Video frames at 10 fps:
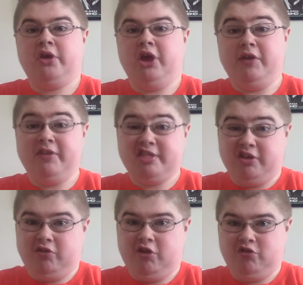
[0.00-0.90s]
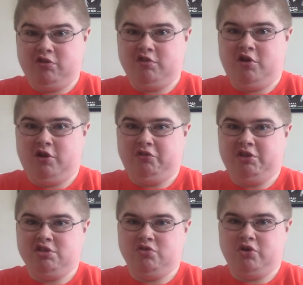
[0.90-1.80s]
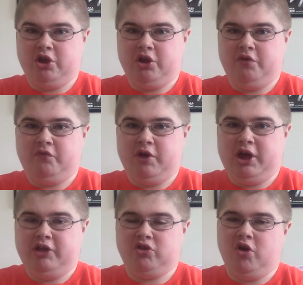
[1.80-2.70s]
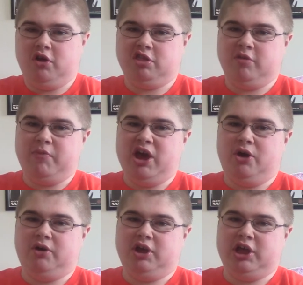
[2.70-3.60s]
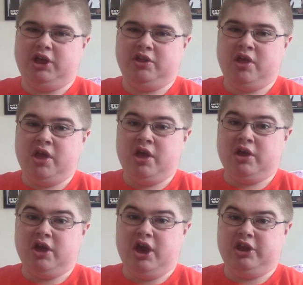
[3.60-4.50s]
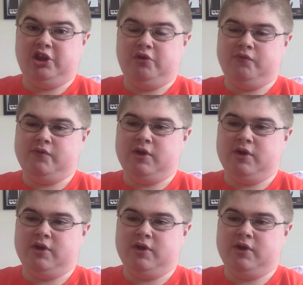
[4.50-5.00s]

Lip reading: And this is another song that sort of talks about the